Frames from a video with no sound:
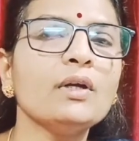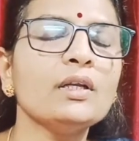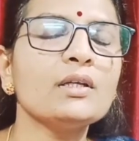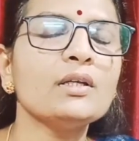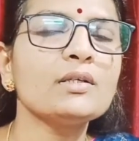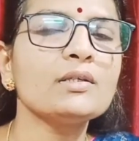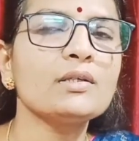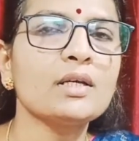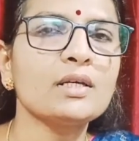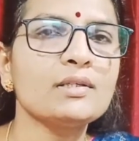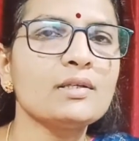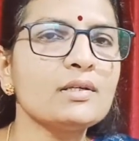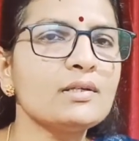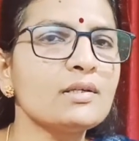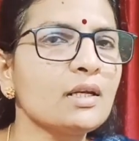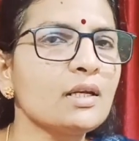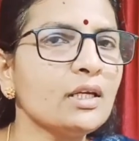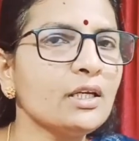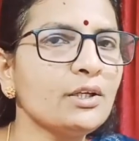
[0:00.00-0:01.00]
Now
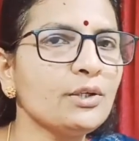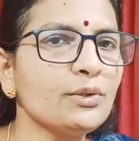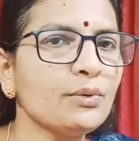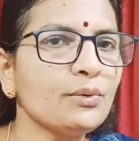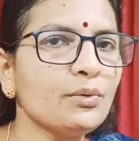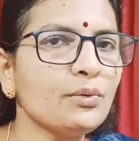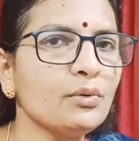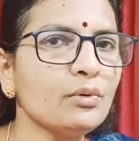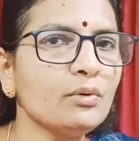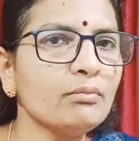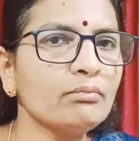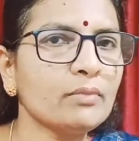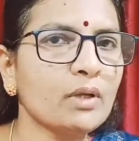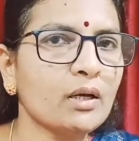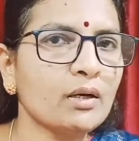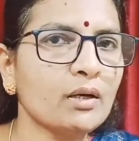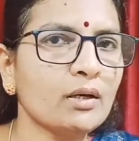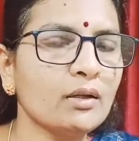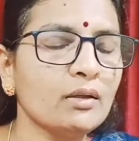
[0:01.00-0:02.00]
it is
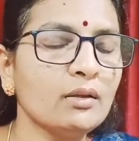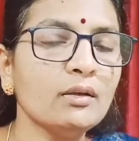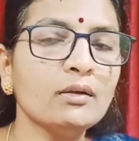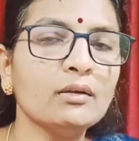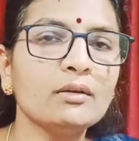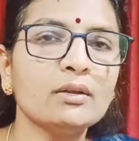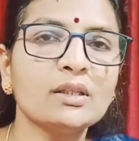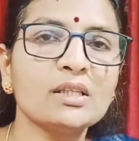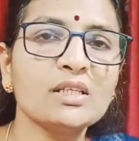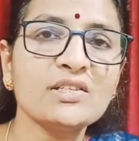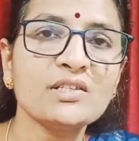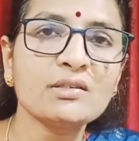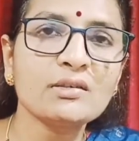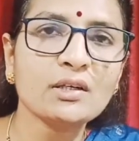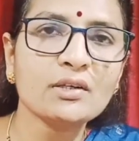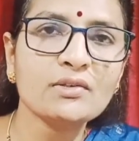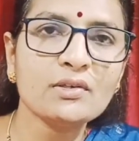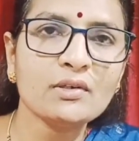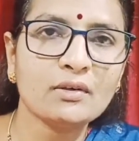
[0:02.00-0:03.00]
necessary to
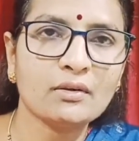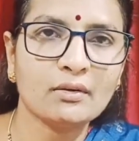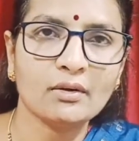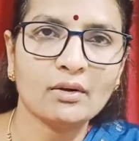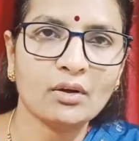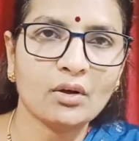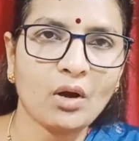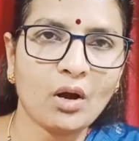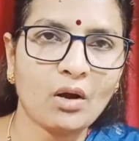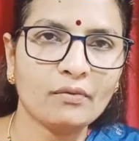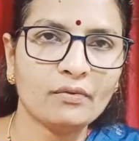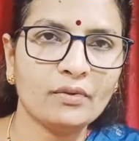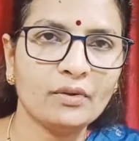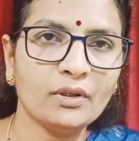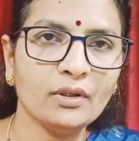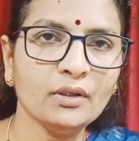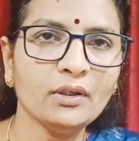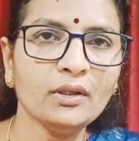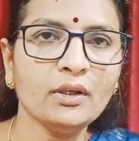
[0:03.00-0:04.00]
learn the
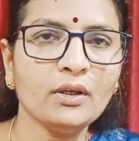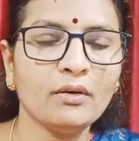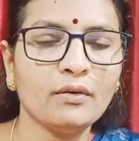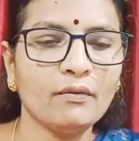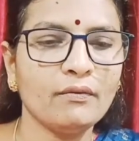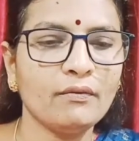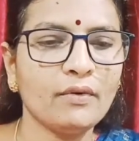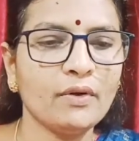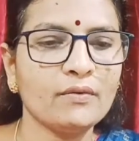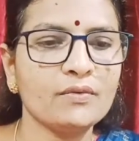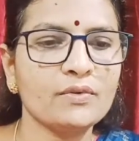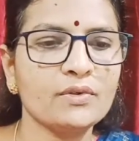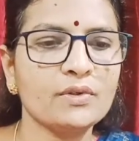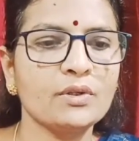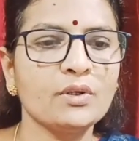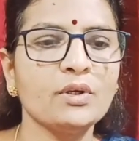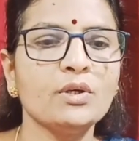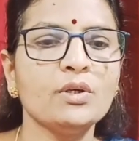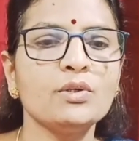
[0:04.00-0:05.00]
structure of the
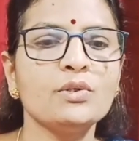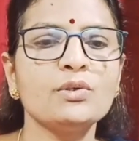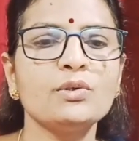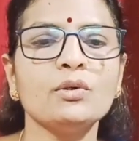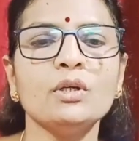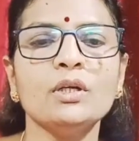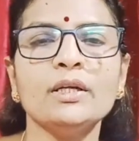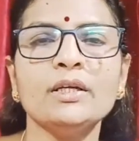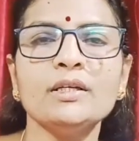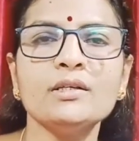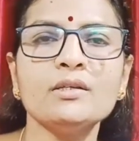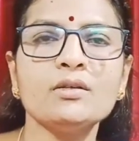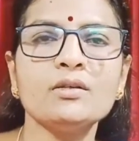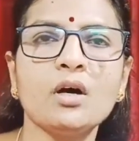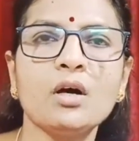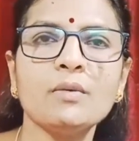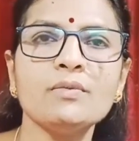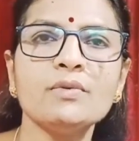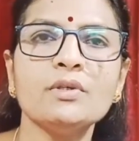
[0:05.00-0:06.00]
waves.
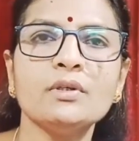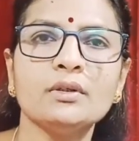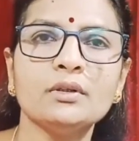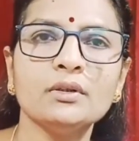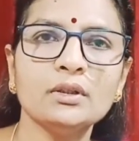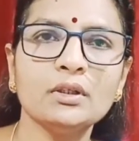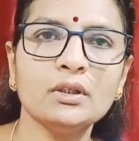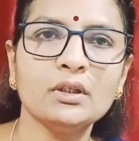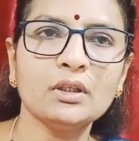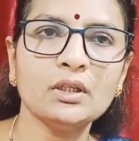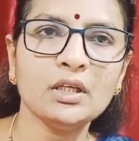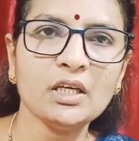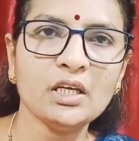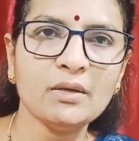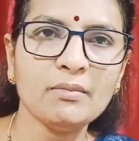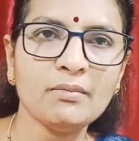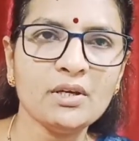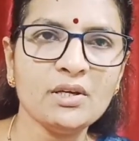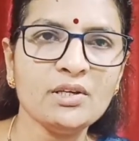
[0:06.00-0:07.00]
So let us
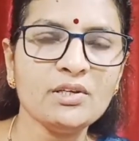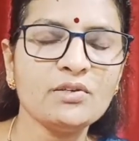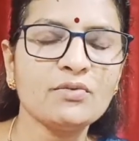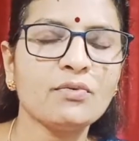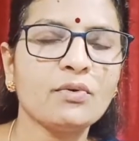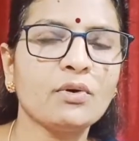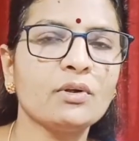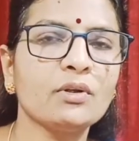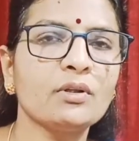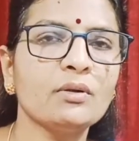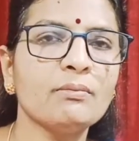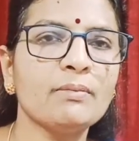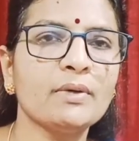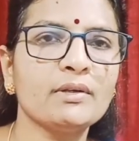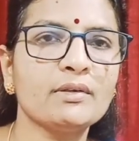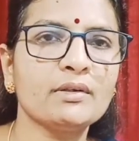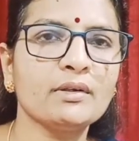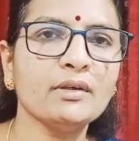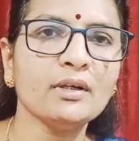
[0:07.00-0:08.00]
observe the
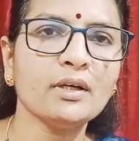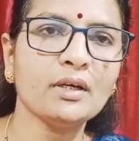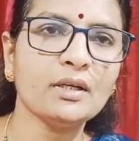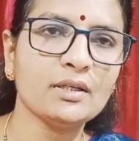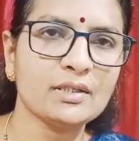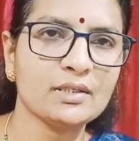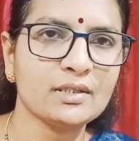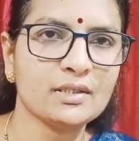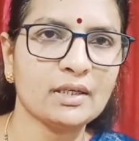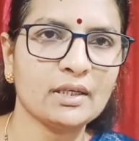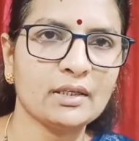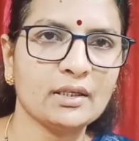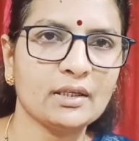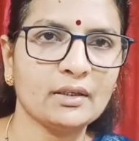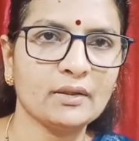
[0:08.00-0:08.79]
image for the better